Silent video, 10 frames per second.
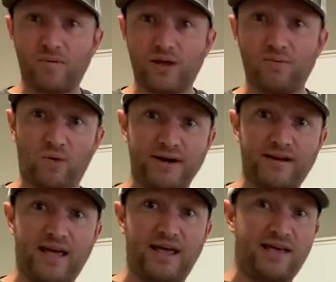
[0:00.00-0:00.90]
in one
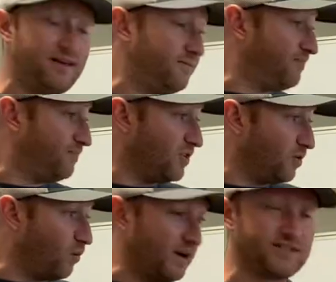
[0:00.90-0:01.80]
day,
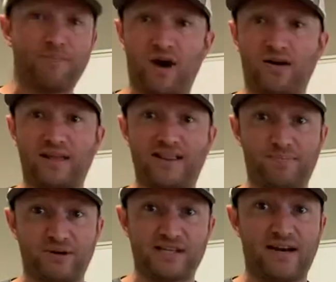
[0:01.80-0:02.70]
there was a parlay
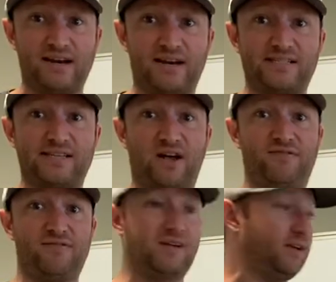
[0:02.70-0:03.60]
that presented
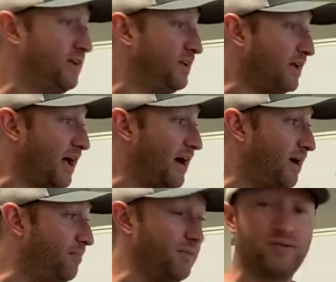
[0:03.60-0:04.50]
itself
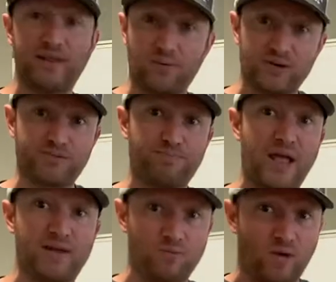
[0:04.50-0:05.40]
that was
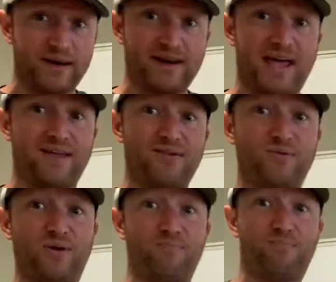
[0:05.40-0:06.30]
in one day
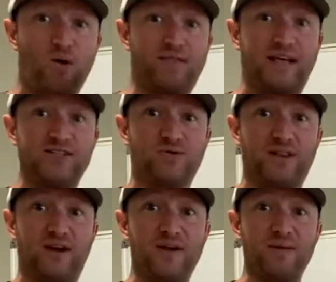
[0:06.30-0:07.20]
where both ends were
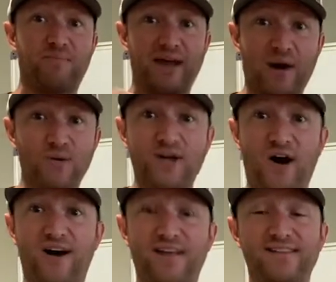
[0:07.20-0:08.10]
there. But now we're
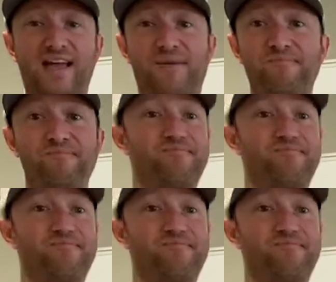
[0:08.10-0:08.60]
talking like